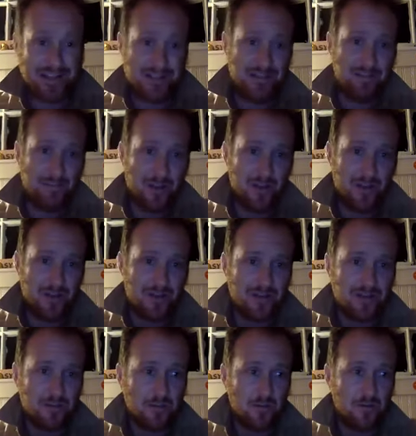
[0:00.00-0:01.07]
It's about that
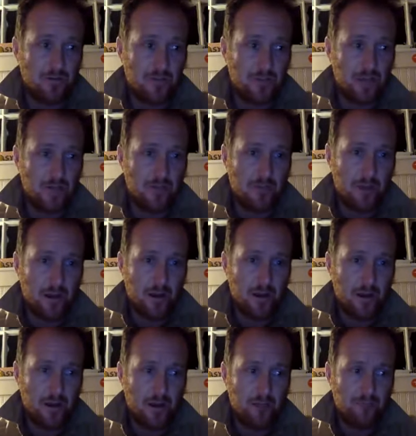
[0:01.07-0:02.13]
simple. If you love
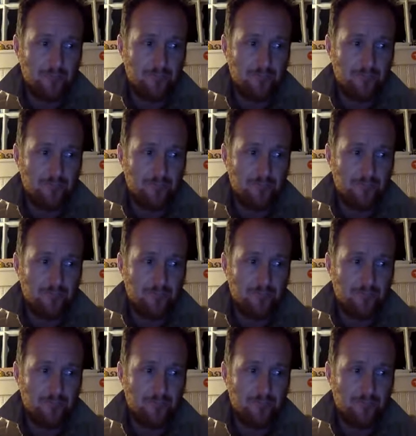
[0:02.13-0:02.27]
America